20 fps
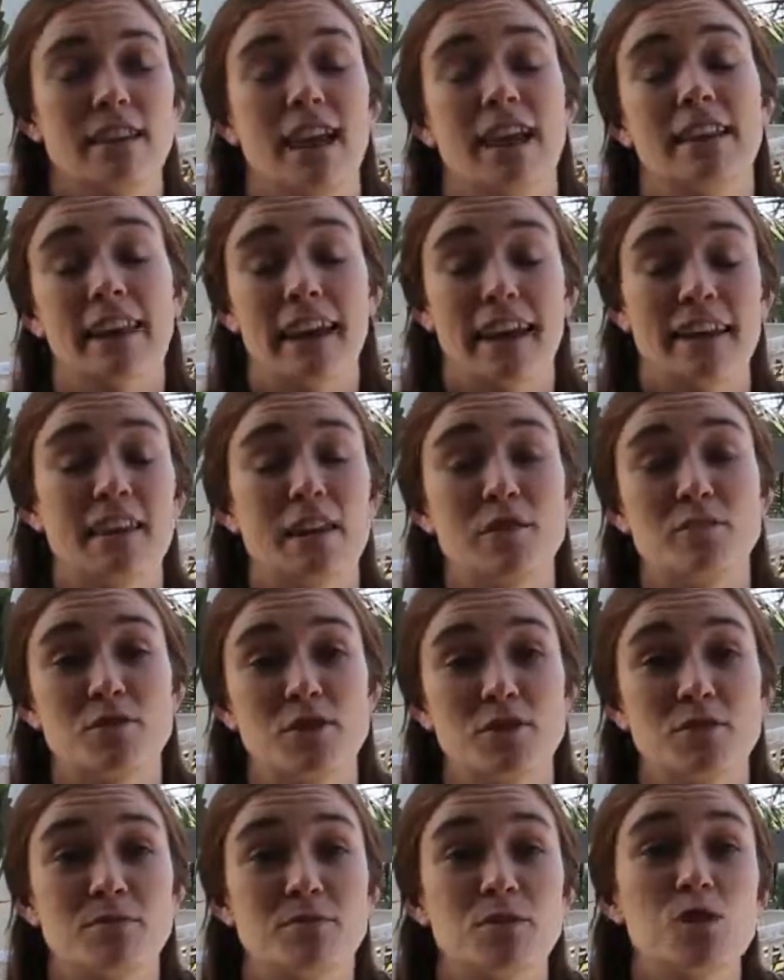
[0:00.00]
allowed them
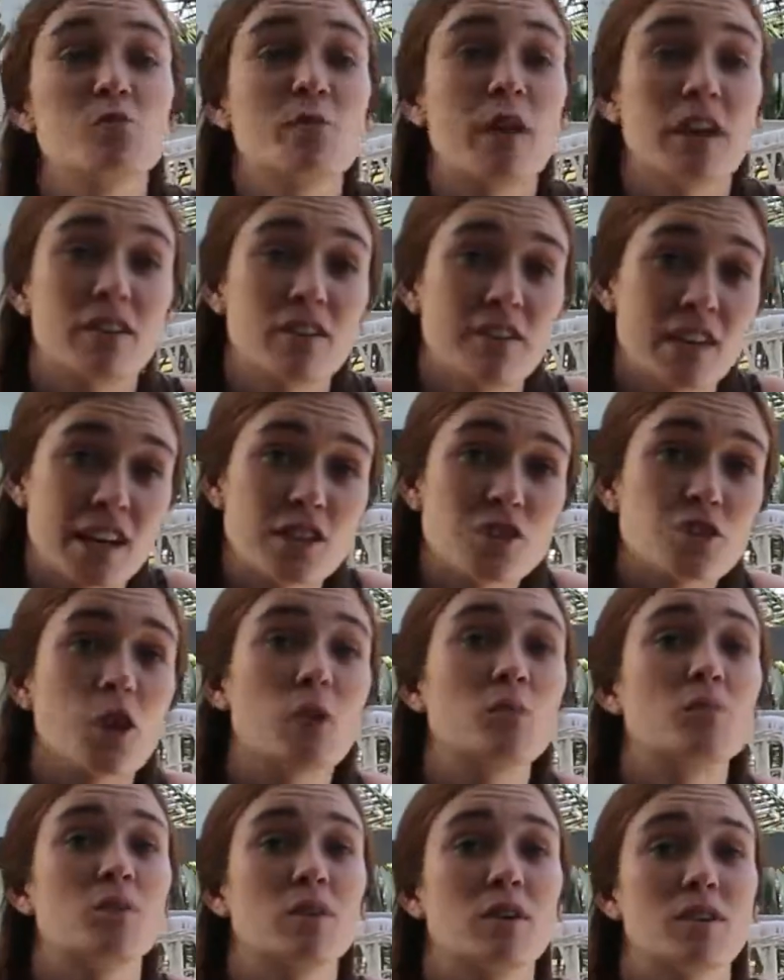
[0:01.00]
to do better at their
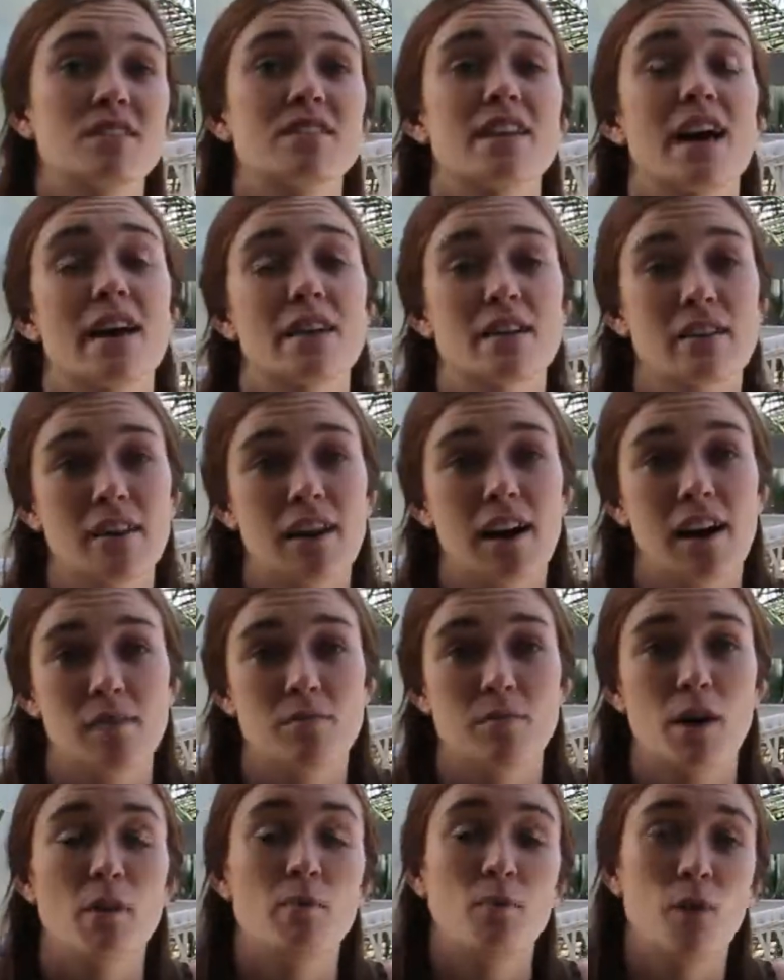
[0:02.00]
job because they
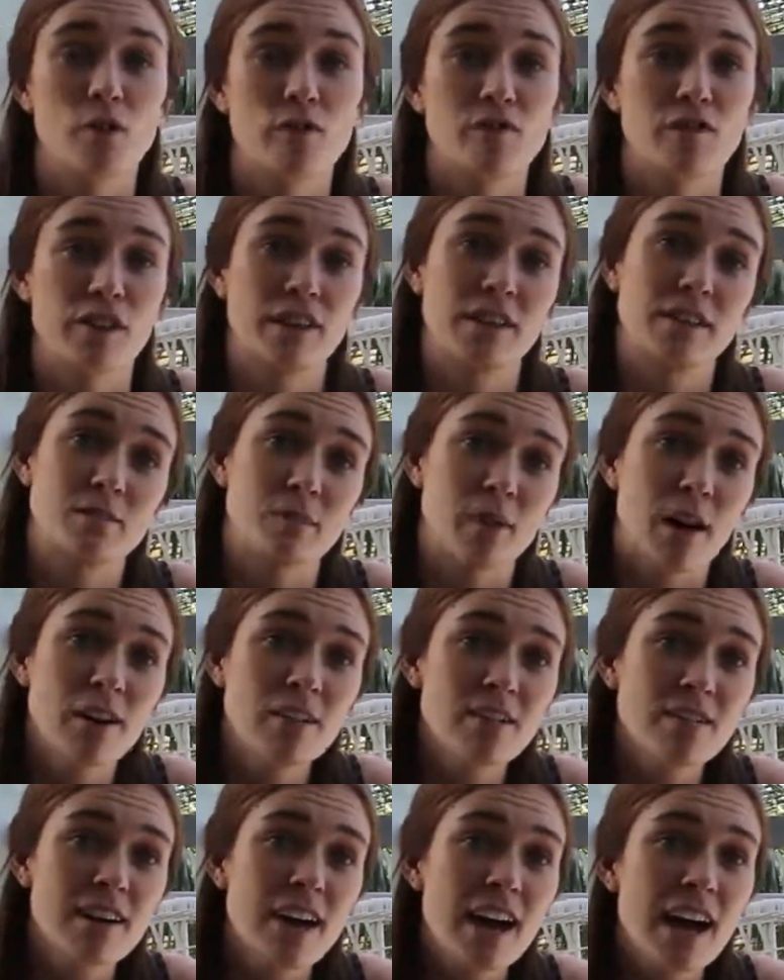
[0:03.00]
are more fit as
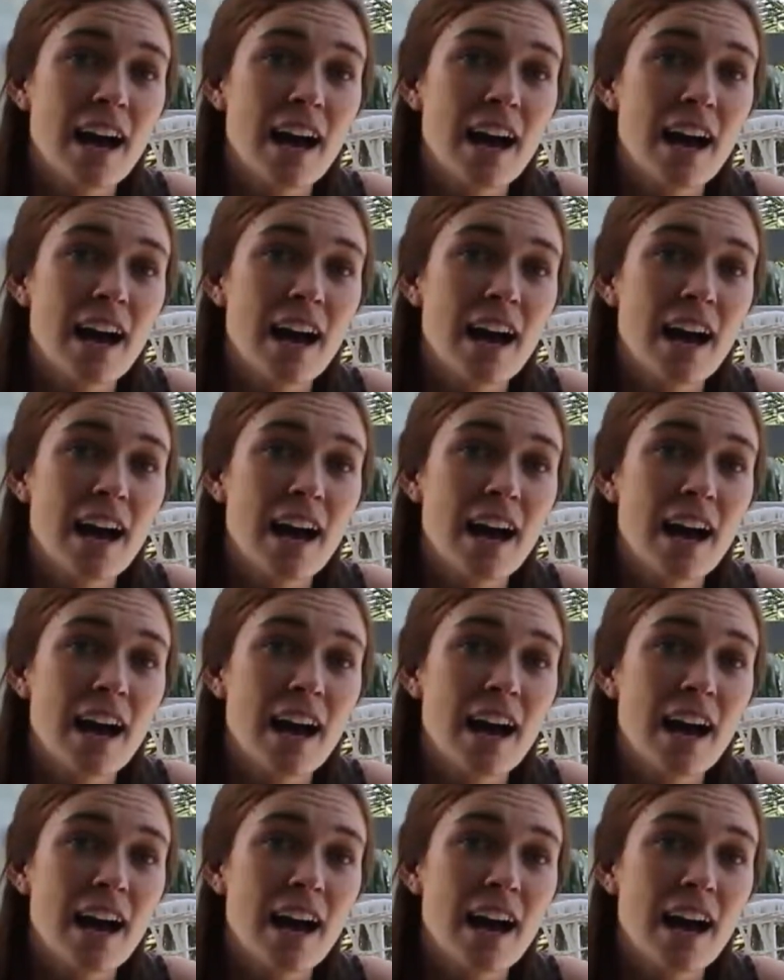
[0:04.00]
well.